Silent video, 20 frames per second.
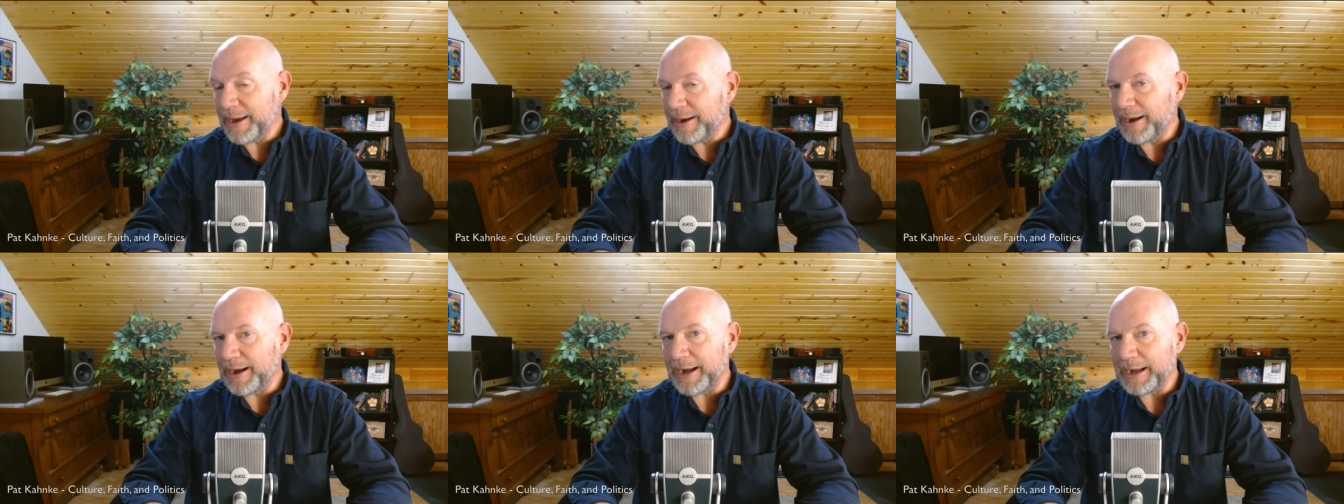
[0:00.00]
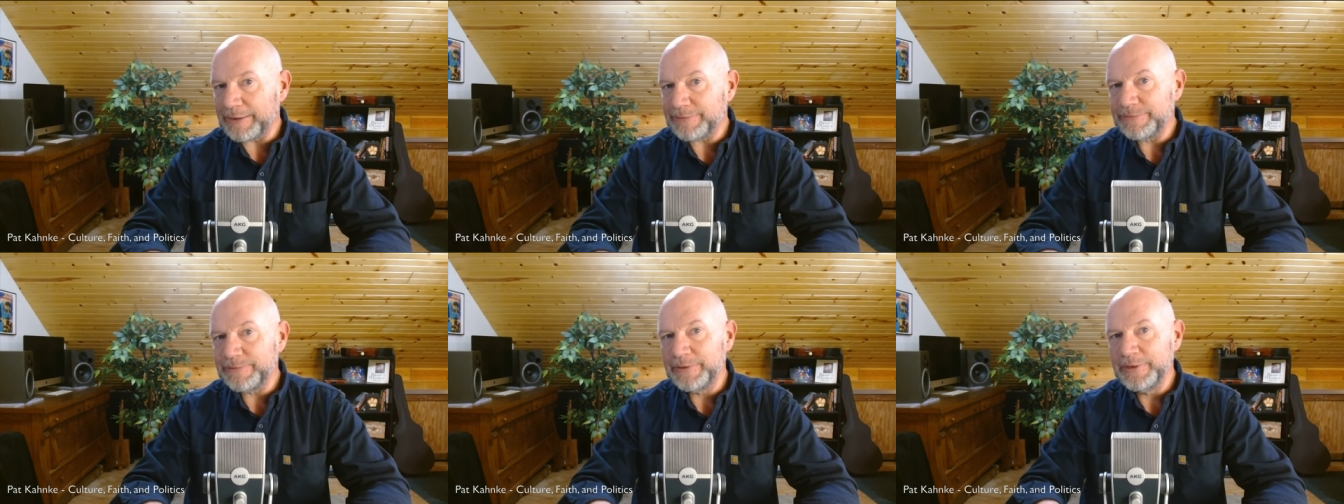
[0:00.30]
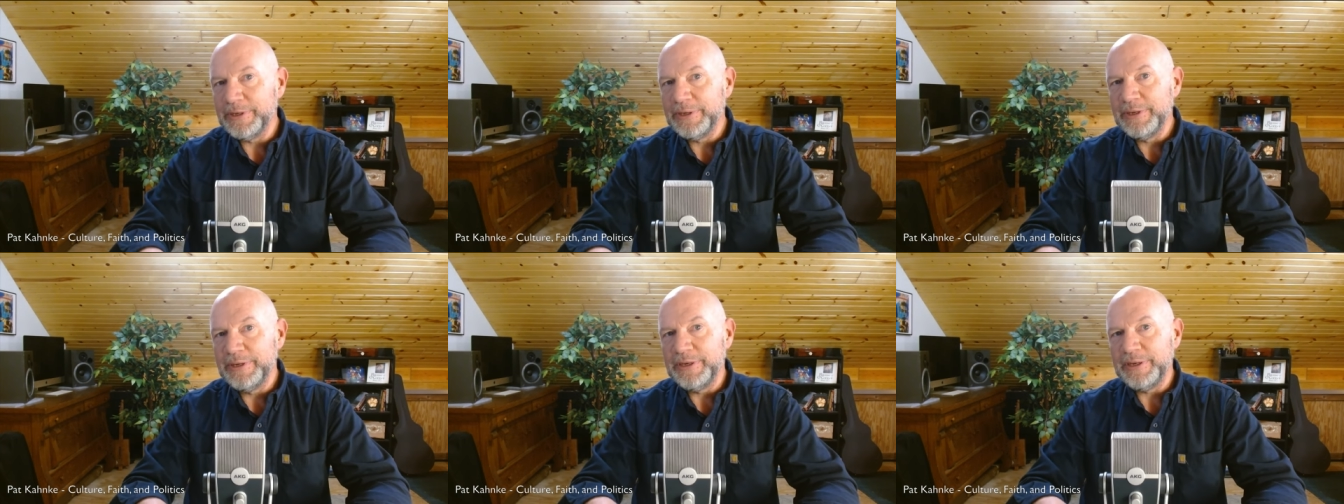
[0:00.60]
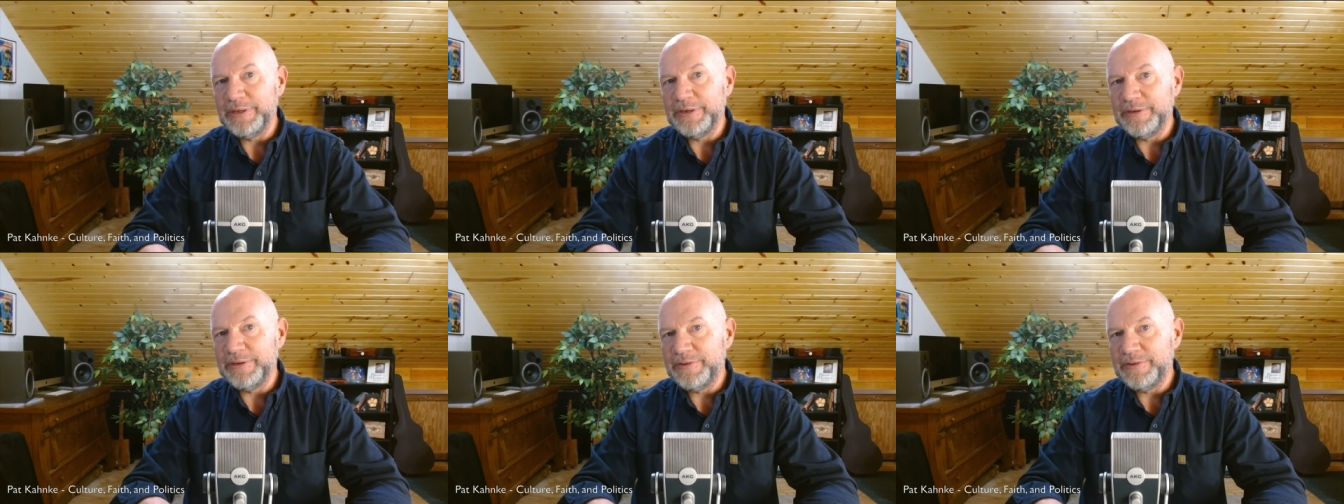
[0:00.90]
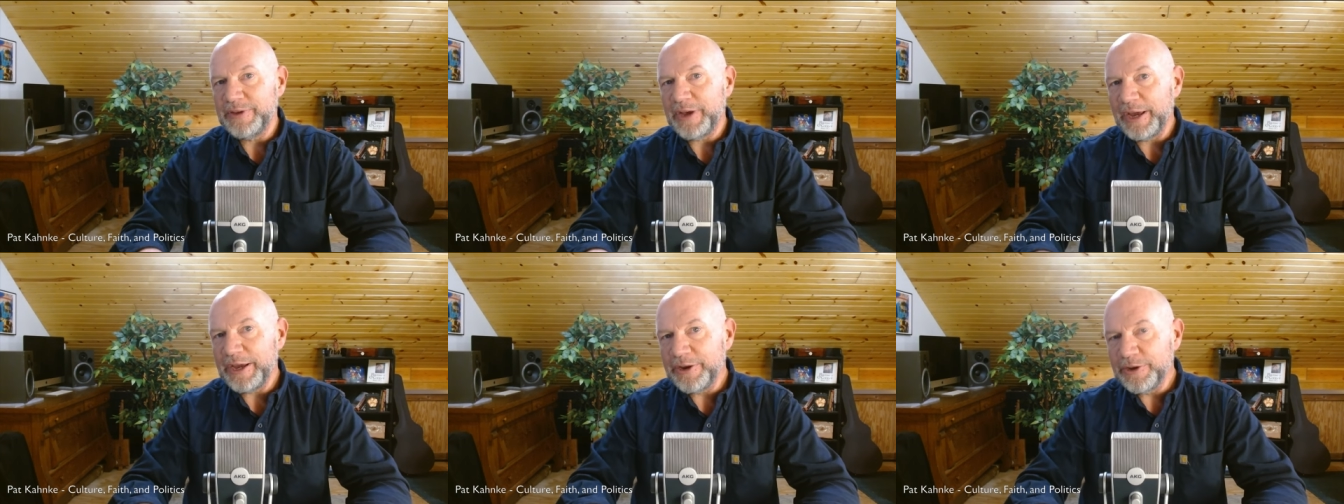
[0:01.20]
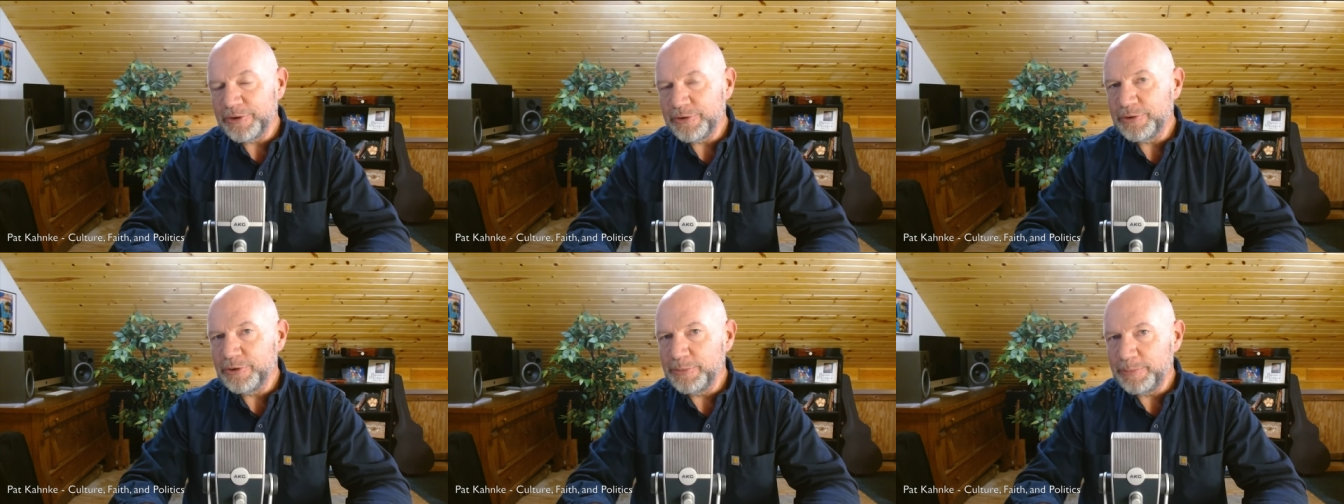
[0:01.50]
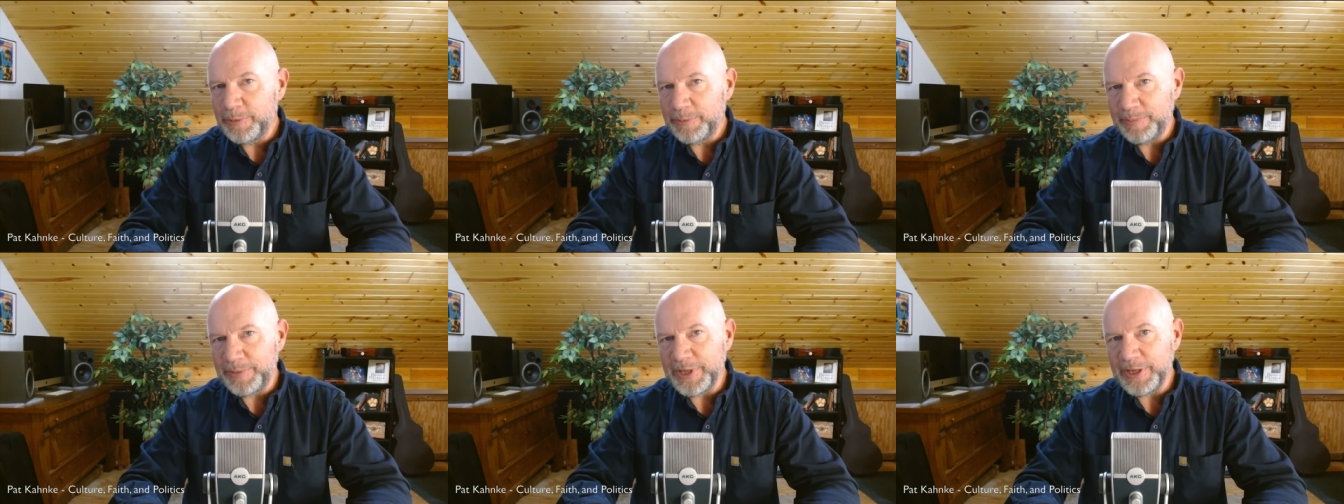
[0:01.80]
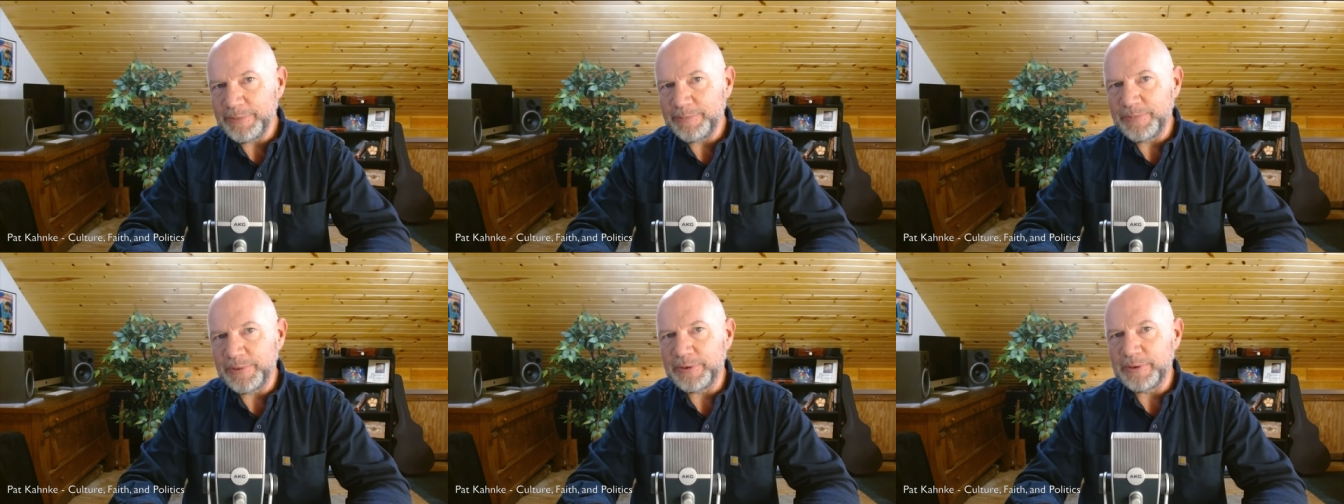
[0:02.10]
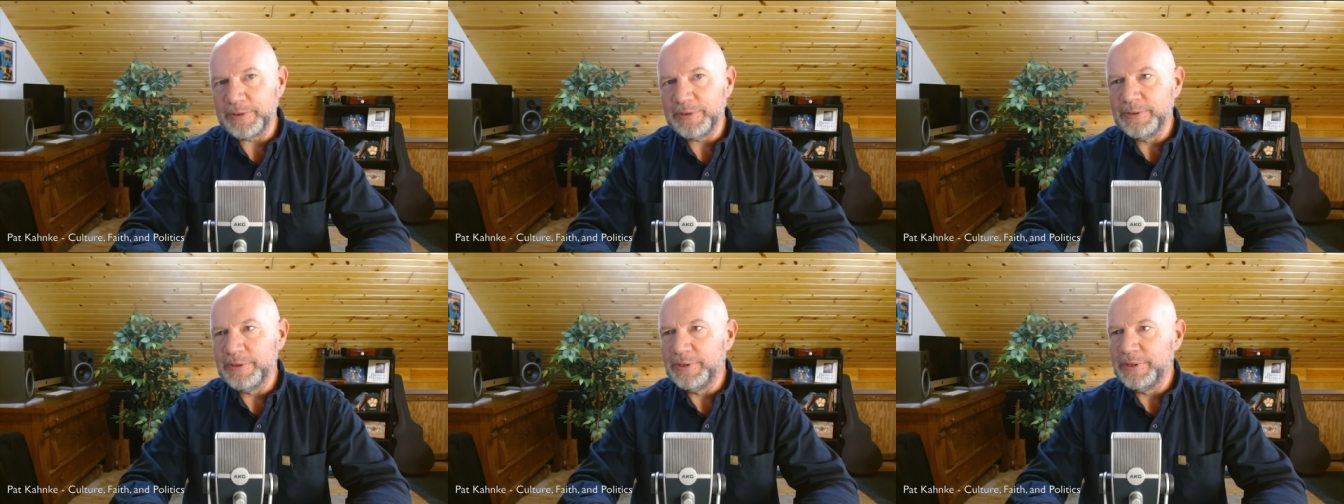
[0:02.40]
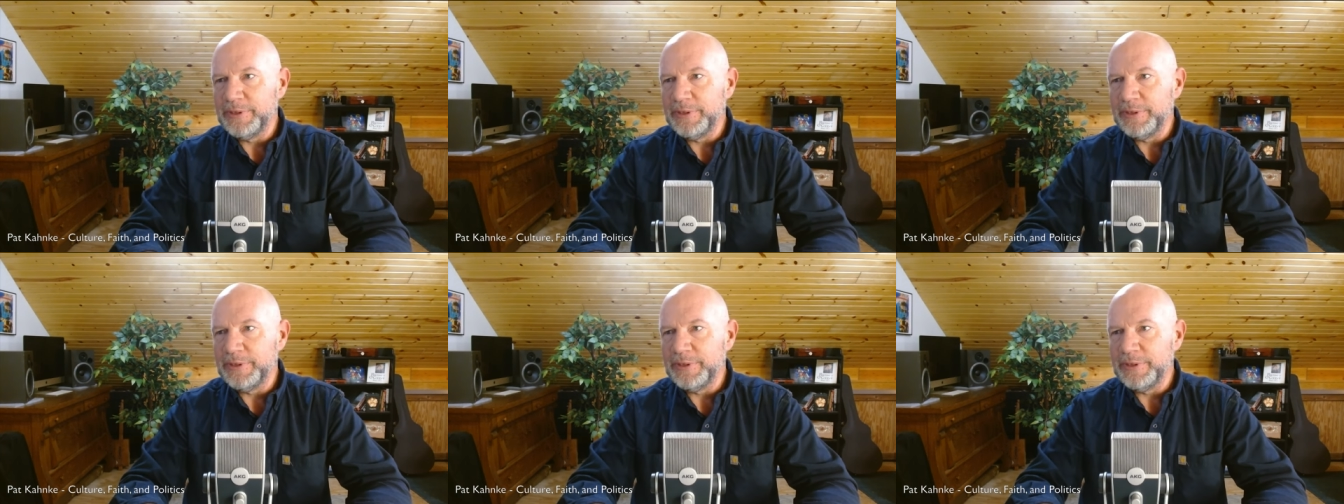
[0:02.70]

off an entire group of people